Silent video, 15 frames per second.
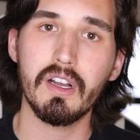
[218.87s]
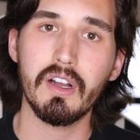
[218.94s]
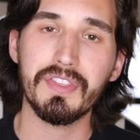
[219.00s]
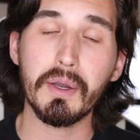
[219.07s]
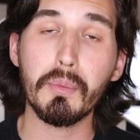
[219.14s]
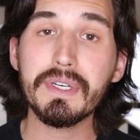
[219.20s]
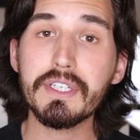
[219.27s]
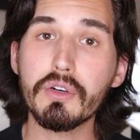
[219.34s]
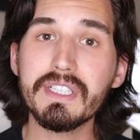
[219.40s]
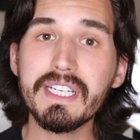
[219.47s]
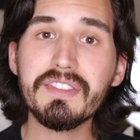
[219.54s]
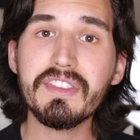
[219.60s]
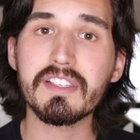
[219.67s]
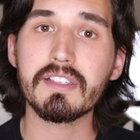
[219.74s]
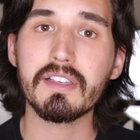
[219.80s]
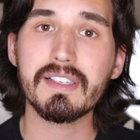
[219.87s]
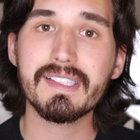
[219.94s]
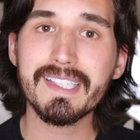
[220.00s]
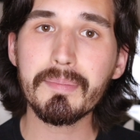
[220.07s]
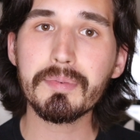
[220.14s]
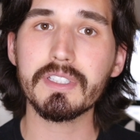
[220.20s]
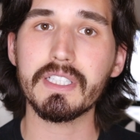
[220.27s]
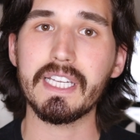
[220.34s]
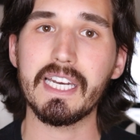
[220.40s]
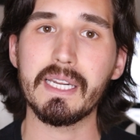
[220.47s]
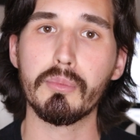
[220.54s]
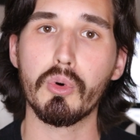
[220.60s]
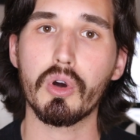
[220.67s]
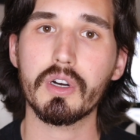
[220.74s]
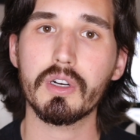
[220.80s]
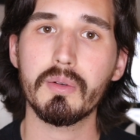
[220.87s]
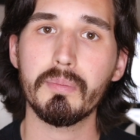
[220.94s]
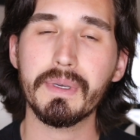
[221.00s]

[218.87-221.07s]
that we don't need this subsidy anymore.